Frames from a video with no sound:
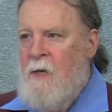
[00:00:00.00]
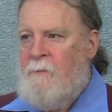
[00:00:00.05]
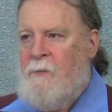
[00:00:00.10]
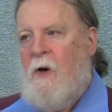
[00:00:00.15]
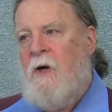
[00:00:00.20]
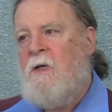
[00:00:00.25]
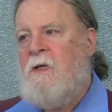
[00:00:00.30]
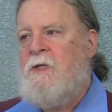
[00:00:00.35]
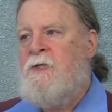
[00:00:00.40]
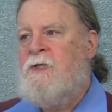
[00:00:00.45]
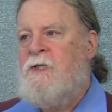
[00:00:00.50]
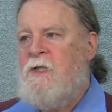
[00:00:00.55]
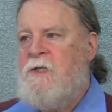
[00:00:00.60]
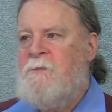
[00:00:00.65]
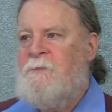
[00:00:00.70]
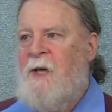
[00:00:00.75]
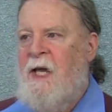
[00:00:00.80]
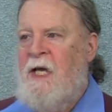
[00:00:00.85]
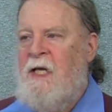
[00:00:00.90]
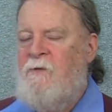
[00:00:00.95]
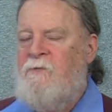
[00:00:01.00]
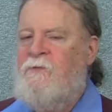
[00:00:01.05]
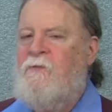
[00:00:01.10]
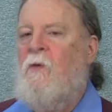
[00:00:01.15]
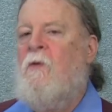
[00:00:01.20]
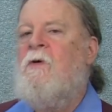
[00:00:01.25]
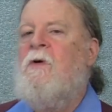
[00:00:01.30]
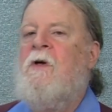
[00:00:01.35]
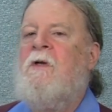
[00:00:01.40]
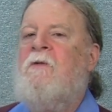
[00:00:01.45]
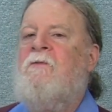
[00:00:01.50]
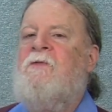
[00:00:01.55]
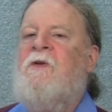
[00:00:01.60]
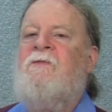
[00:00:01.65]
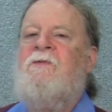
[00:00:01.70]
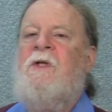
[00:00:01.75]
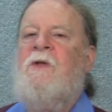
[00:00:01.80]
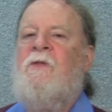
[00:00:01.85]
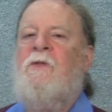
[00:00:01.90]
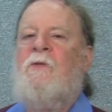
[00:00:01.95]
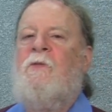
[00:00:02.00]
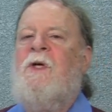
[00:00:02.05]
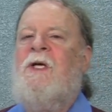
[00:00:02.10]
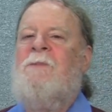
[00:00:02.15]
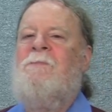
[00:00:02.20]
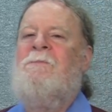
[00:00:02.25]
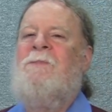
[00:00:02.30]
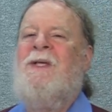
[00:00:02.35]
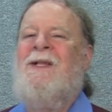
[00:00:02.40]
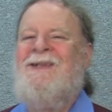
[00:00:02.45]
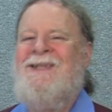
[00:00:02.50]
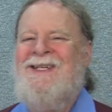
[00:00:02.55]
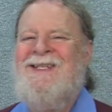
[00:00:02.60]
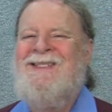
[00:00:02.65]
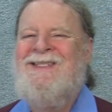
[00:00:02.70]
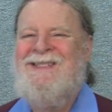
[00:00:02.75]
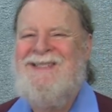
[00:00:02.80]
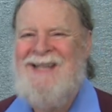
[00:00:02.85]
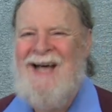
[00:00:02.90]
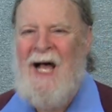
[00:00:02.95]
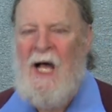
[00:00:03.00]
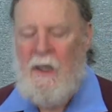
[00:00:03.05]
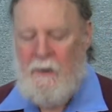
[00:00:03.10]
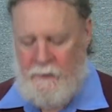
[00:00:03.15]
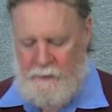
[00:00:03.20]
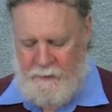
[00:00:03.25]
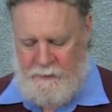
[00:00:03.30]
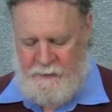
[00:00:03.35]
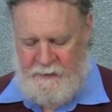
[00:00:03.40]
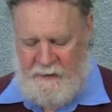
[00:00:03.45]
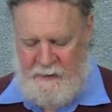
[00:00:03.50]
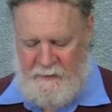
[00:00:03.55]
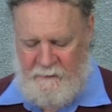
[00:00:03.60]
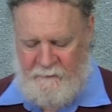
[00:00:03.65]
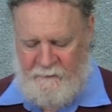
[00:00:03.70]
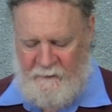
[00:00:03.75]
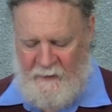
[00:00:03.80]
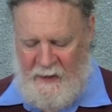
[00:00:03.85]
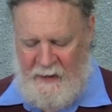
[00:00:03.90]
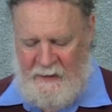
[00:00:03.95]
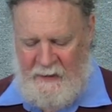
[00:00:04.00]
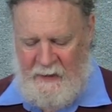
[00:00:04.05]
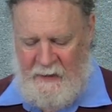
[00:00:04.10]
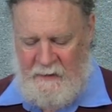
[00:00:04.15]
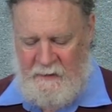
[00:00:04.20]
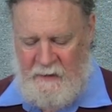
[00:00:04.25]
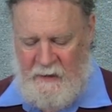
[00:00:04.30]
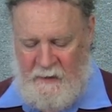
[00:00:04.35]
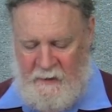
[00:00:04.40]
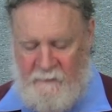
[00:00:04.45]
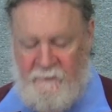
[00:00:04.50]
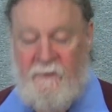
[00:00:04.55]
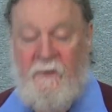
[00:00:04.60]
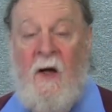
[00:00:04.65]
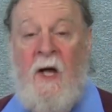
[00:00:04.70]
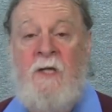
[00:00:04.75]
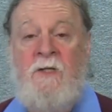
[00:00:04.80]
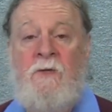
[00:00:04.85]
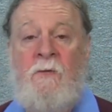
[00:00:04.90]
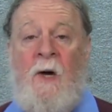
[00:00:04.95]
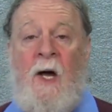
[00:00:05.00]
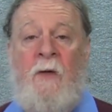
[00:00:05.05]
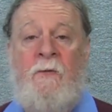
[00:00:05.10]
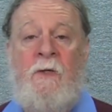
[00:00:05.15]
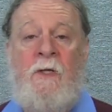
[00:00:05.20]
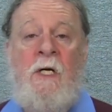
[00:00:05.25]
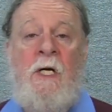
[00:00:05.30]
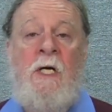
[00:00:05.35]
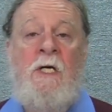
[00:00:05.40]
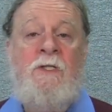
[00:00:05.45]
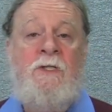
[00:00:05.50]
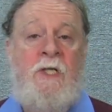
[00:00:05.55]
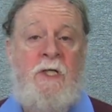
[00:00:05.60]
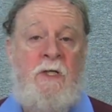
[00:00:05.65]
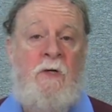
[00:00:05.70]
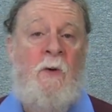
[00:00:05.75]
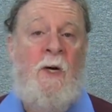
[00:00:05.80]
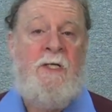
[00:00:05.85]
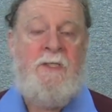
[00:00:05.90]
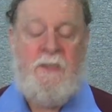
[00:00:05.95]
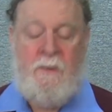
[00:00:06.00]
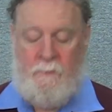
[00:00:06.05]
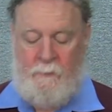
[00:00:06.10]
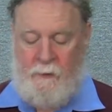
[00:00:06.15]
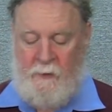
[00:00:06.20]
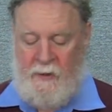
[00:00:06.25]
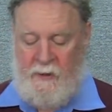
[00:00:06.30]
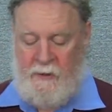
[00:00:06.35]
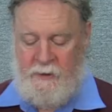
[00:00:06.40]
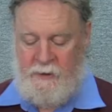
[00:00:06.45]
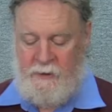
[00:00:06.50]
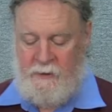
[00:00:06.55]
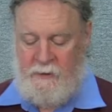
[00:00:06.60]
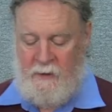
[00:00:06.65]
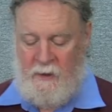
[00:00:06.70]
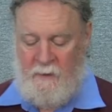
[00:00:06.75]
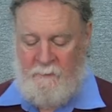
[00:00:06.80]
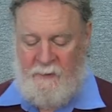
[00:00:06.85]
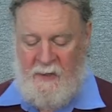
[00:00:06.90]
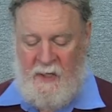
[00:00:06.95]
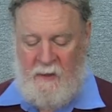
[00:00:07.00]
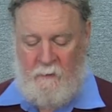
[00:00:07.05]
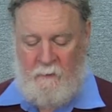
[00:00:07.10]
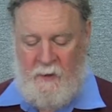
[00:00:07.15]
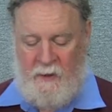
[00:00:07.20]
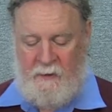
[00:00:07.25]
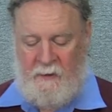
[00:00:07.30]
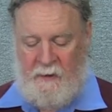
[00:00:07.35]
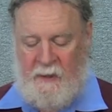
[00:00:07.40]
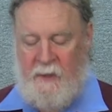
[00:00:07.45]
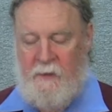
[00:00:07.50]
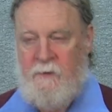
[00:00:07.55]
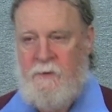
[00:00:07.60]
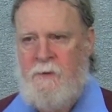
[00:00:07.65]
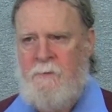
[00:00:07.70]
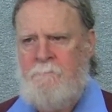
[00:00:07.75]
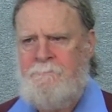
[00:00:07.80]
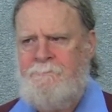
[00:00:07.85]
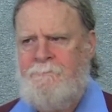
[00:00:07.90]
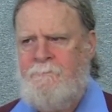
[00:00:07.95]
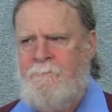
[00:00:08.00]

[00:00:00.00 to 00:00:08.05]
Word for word: Barclays just paid $453 million in, uh, in fines rather, to U.S. and British uh, bank regulators.